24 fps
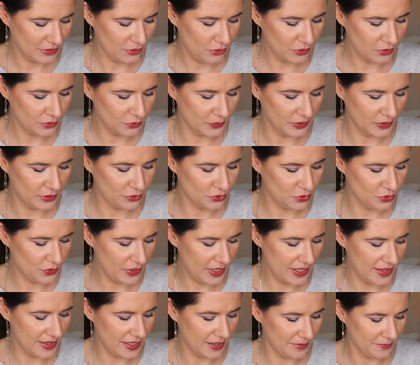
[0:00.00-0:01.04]
Can't wait to
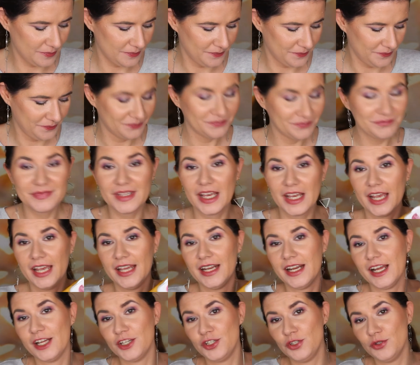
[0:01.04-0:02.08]
try them.
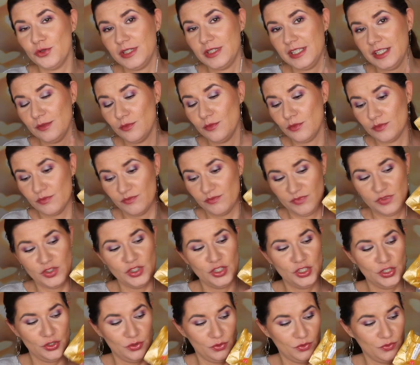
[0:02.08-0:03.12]
And I do need
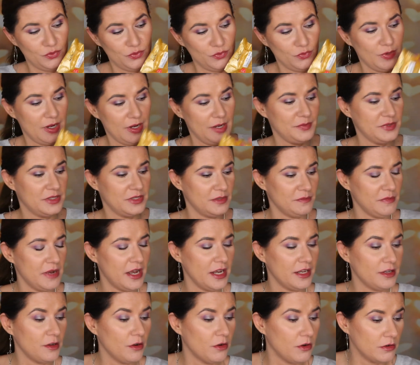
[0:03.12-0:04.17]
new wipes.
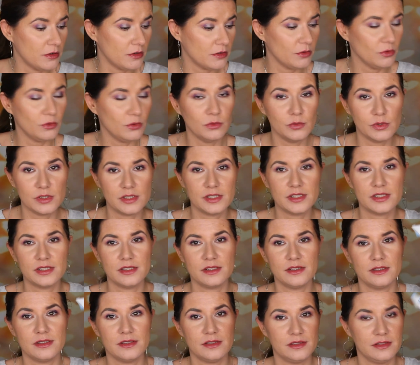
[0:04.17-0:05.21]
Mine are almost
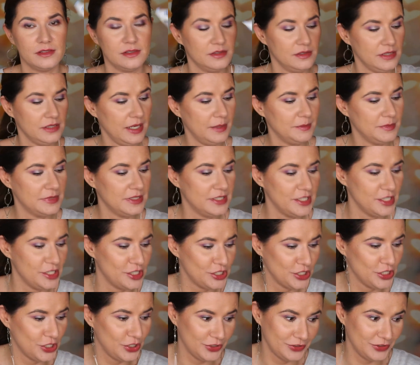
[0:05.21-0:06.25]
empty,
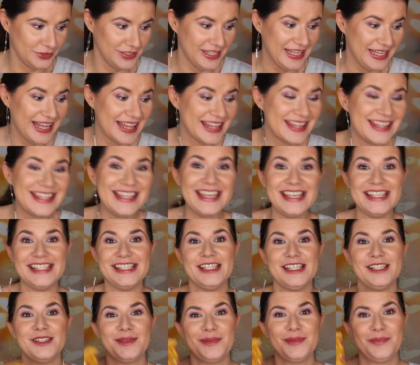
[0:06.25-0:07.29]
so
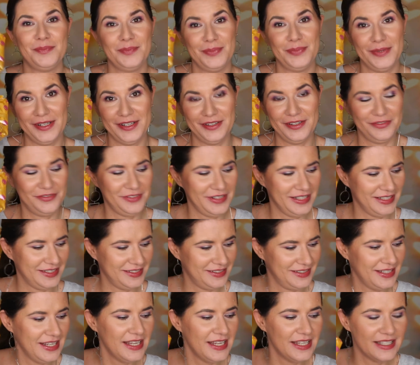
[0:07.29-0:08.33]
this is
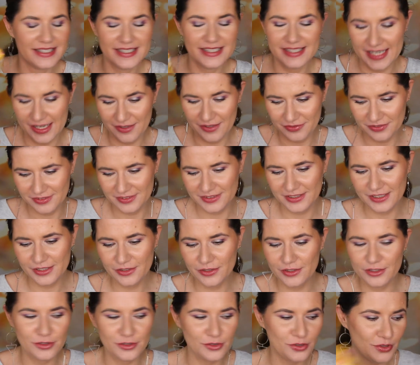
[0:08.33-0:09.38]
perfect. Definitely
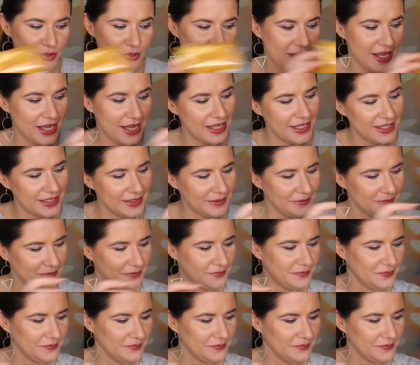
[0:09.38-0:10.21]
going to try.